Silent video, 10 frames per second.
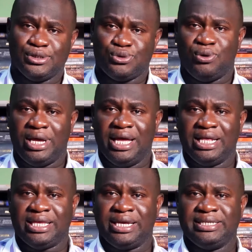So
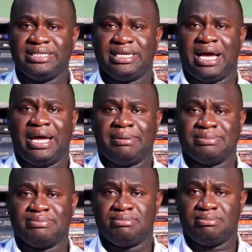A thinks I
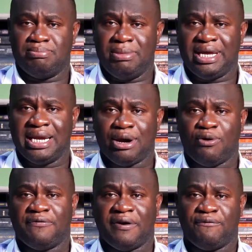am making an
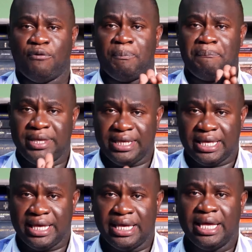offer for
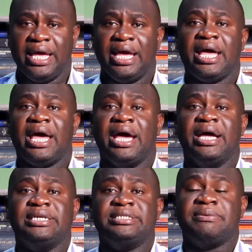PK,
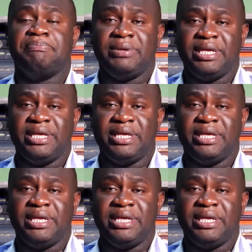and